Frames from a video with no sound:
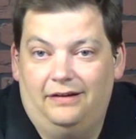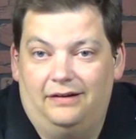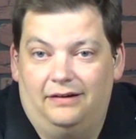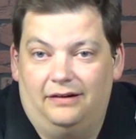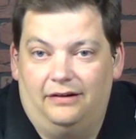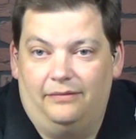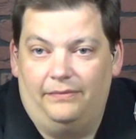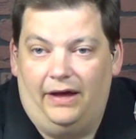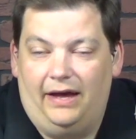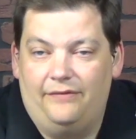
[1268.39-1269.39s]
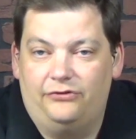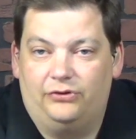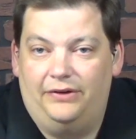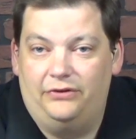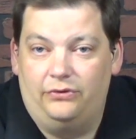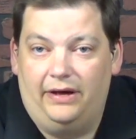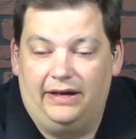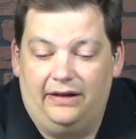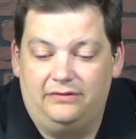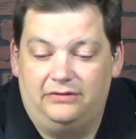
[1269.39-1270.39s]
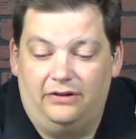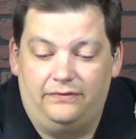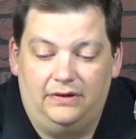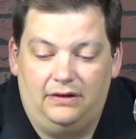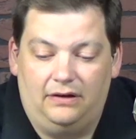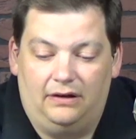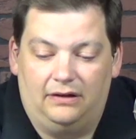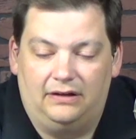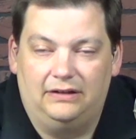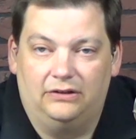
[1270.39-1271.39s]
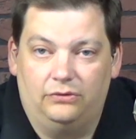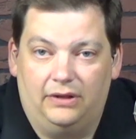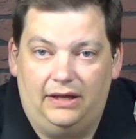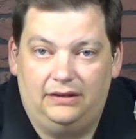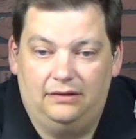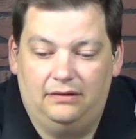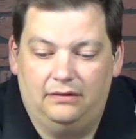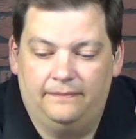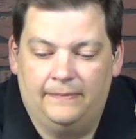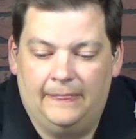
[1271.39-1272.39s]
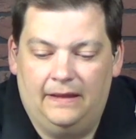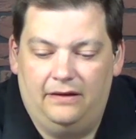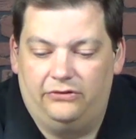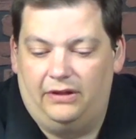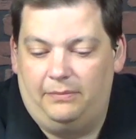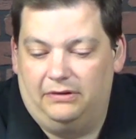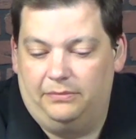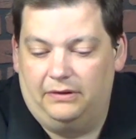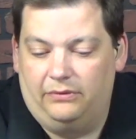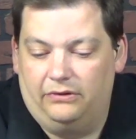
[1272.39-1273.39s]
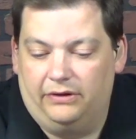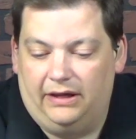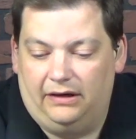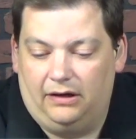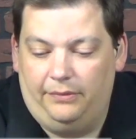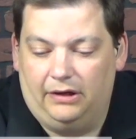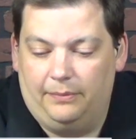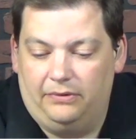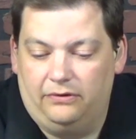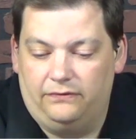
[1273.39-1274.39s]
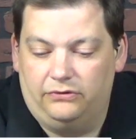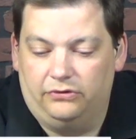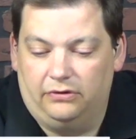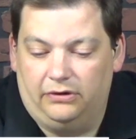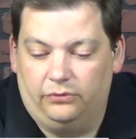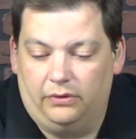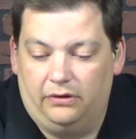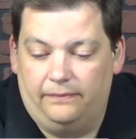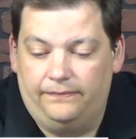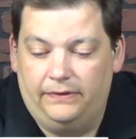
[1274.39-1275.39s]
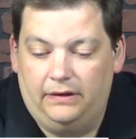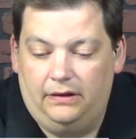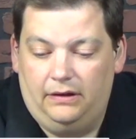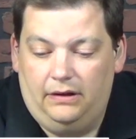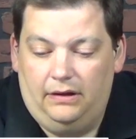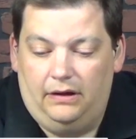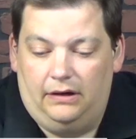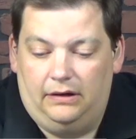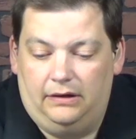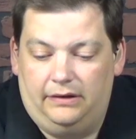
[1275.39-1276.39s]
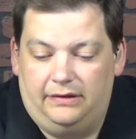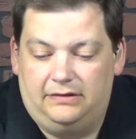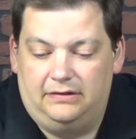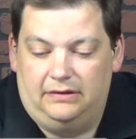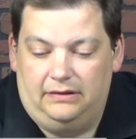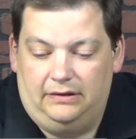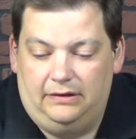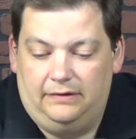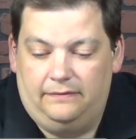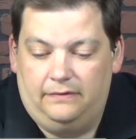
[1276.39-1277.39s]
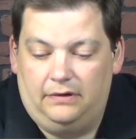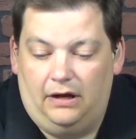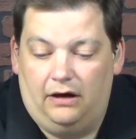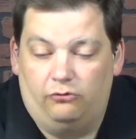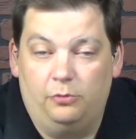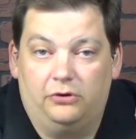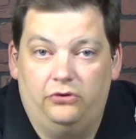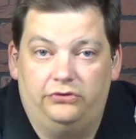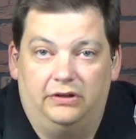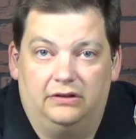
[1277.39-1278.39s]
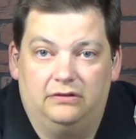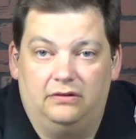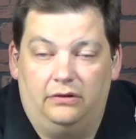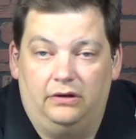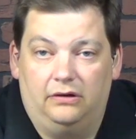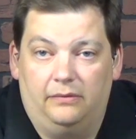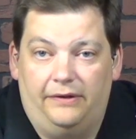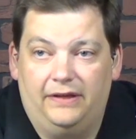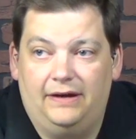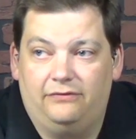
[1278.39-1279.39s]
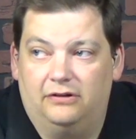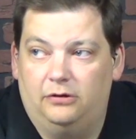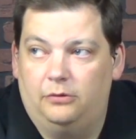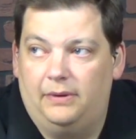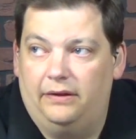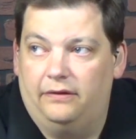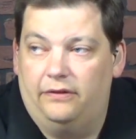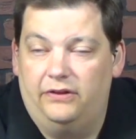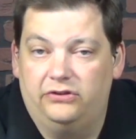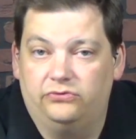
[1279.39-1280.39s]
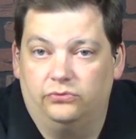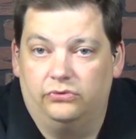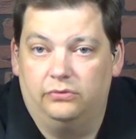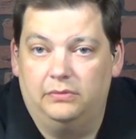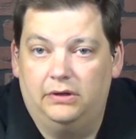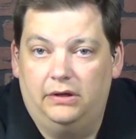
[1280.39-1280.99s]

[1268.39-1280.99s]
I haven't tried the new Hangout stuff yet. I need to do that. So that'd be something we can look at coming up in the future as well. Let's see. Room acoustics. I think I've talked a little bit about this room.